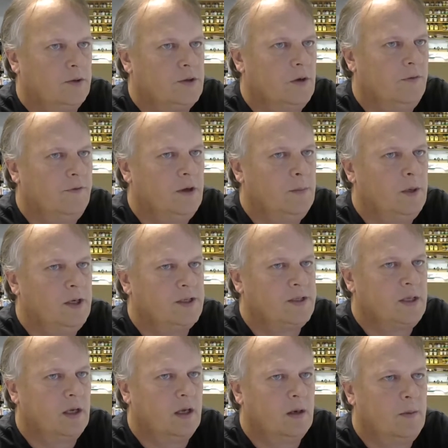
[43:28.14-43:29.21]
So if anybody
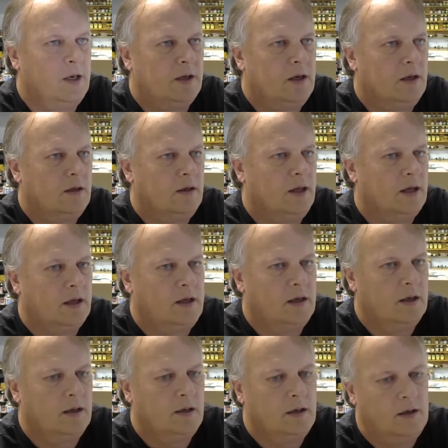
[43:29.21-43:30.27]
is thinking about getting that
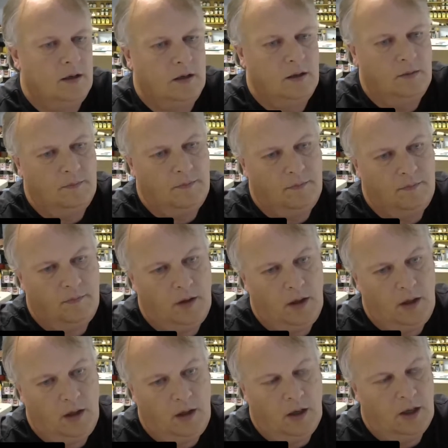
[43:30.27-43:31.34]
kit
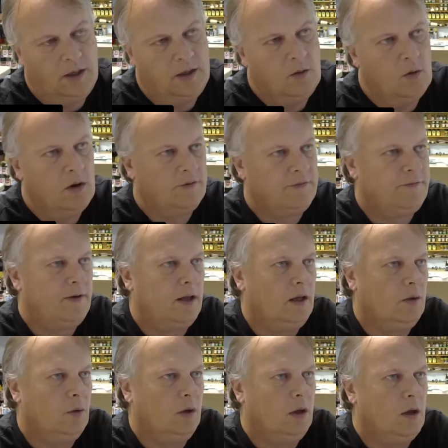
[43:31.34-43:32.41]
and they want to
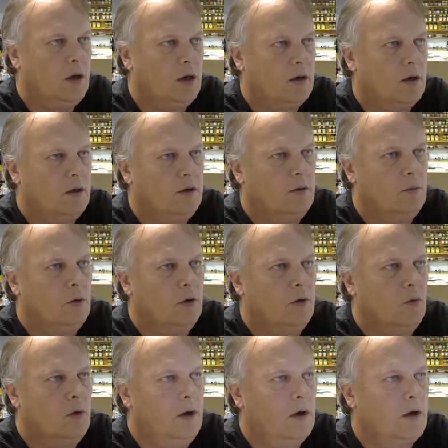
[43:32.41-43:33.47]
follow along, you're more
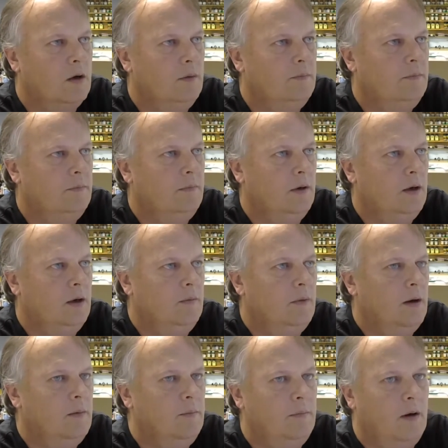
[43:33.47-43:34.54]
than welcome.
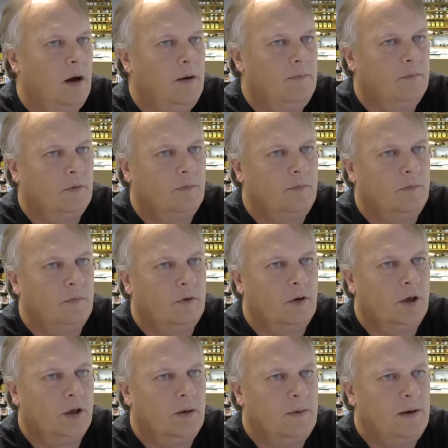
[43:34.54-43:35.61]
I'm
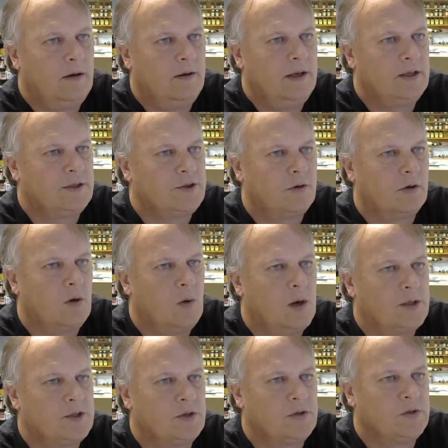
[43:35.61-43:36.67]
good about answering
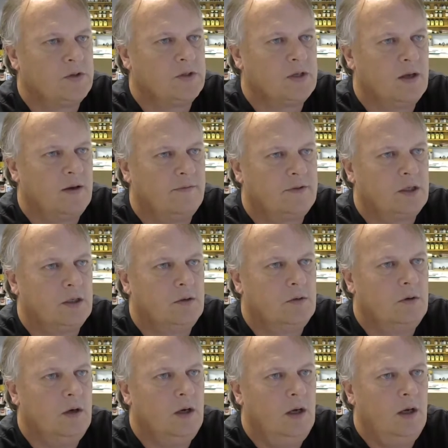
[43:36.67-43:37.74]
questions and stuff
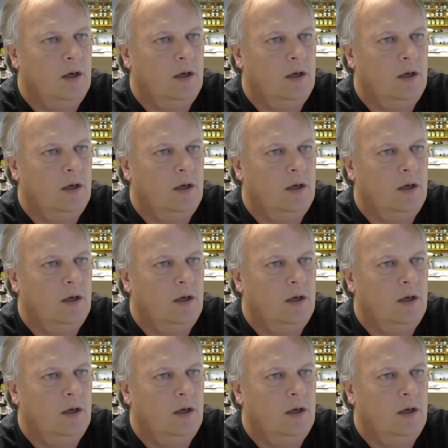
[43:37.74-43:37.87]
too.